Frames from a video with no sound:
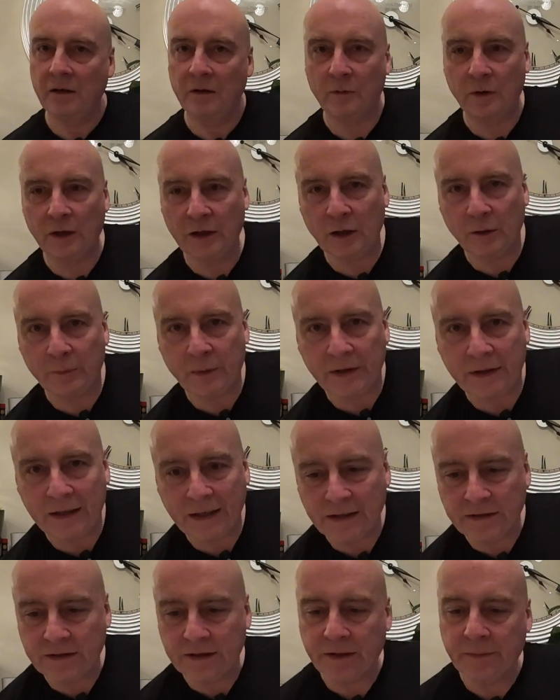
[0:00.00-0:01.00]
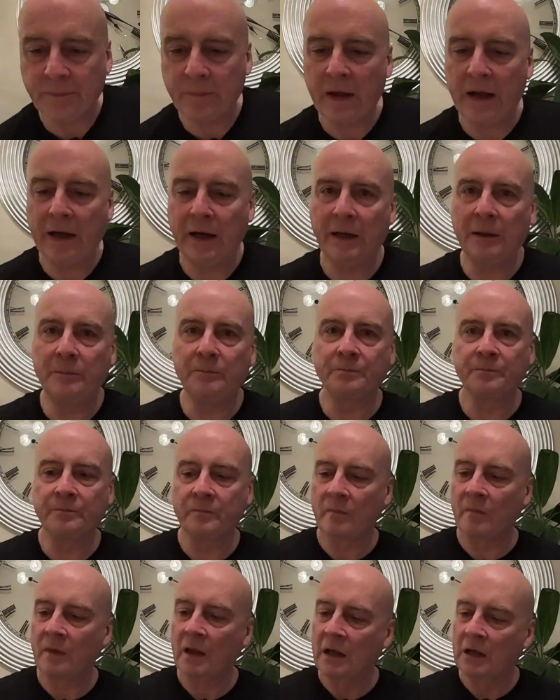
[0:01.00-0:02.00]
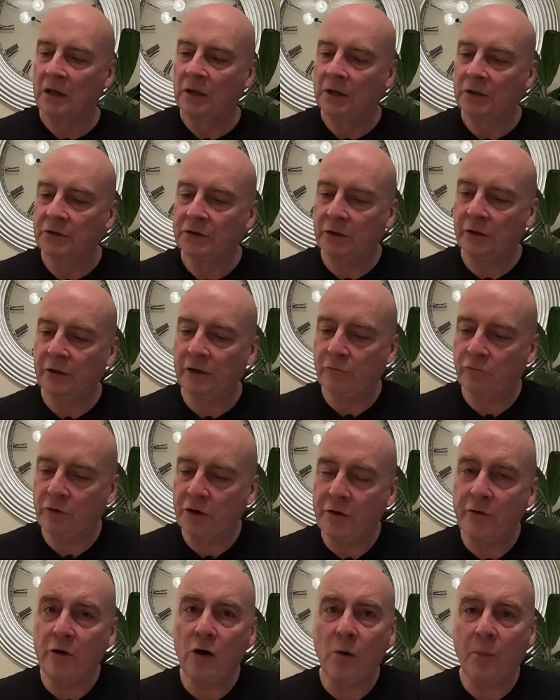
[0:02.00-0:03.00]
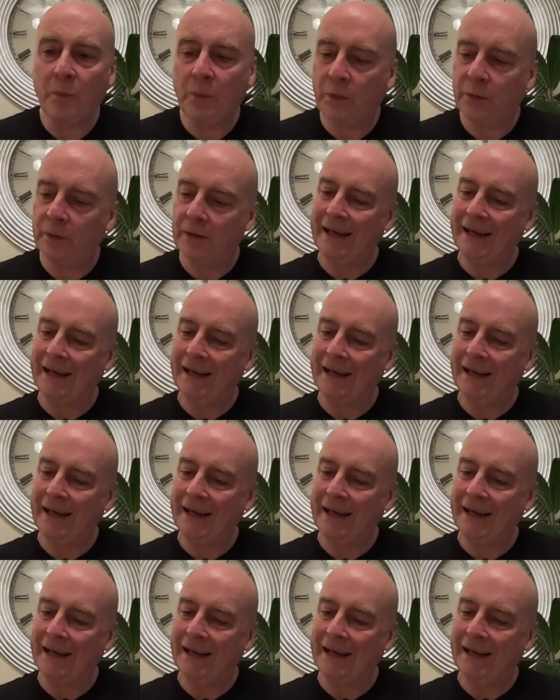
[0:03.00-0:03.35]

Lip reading: but a little bit nicer. So a runner-up